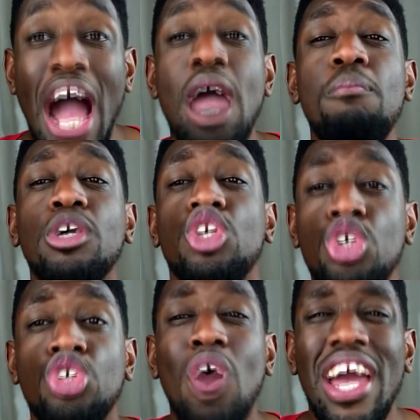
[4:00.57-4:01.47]
I must
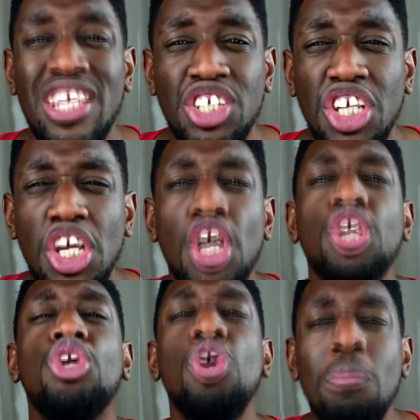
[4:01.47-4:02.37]
use your energy,
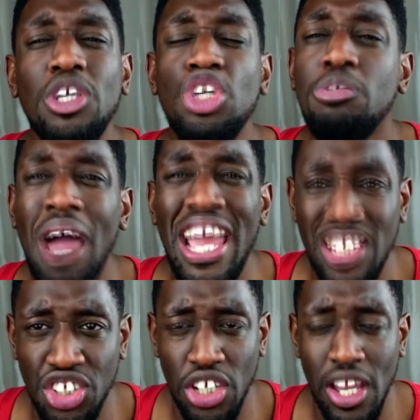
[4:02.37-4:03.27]
you must use my
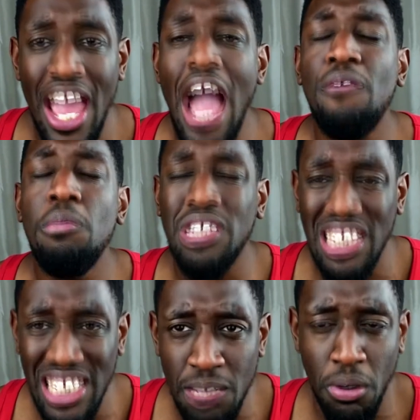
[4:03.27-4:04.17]
energy, and we must
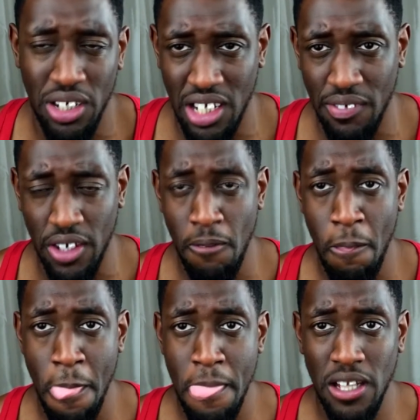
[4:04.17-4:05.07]
lean upon another.
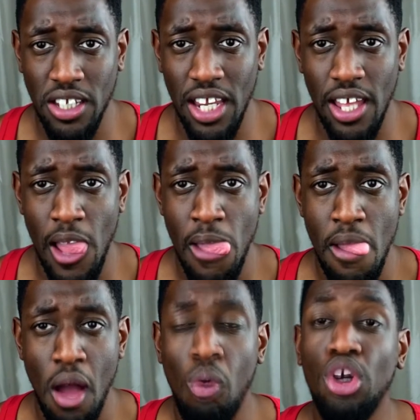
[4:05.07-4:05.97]
Do you get it?
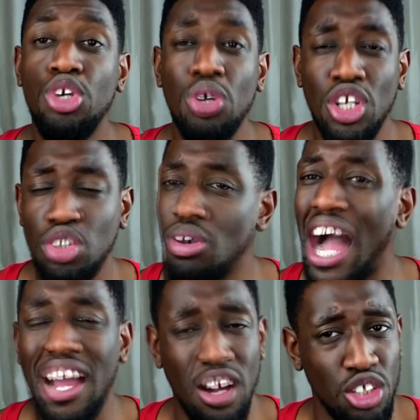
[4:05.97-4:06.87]
What you can do,
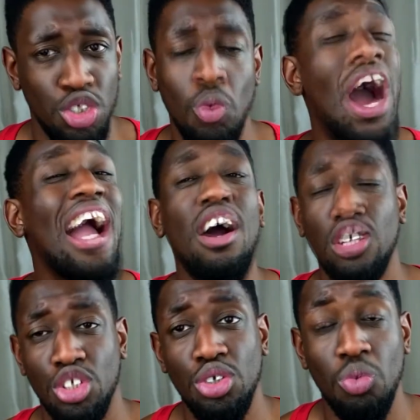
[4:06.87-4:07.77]
I can't do. What I
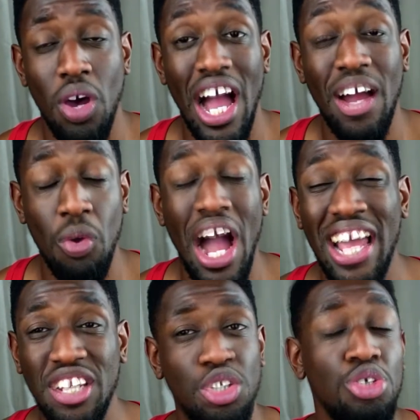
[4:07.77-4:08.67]
can't do, what I
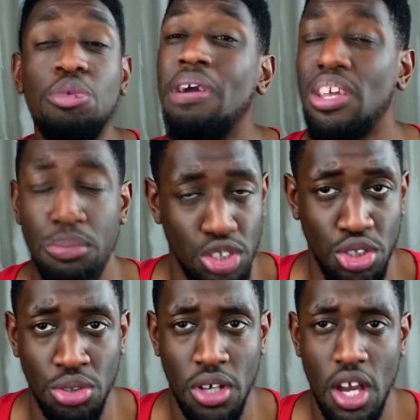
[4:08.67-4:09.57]
can do, you may not be able to
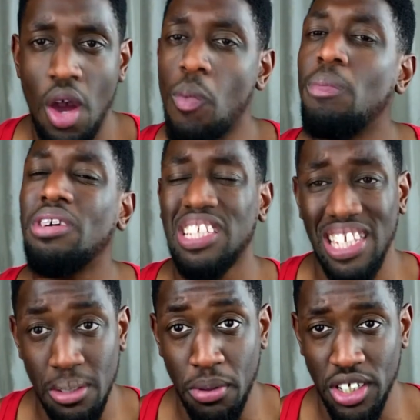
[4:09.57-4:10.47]
do. We must
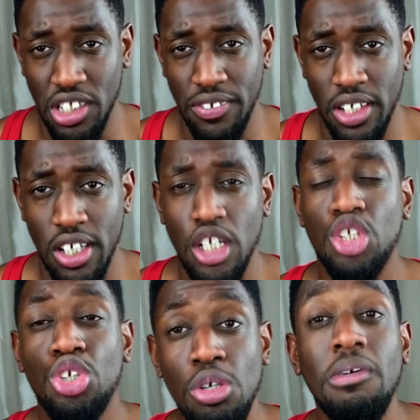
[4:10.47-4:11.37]
lean upon each other.
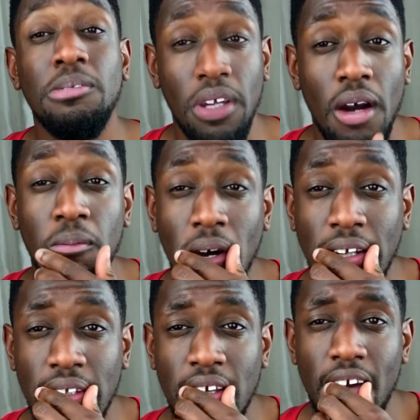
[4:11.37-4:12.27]
Two must become
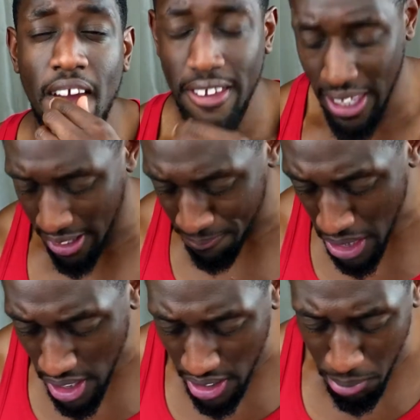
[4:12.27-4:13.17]
one. Okay?
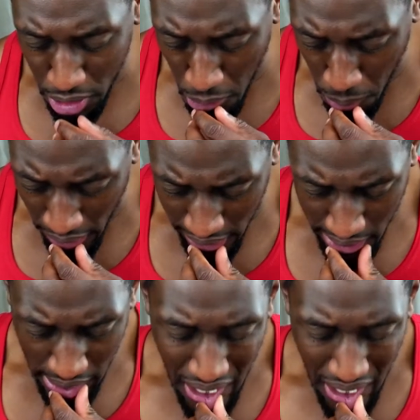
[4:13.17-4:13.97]
Number 2 point.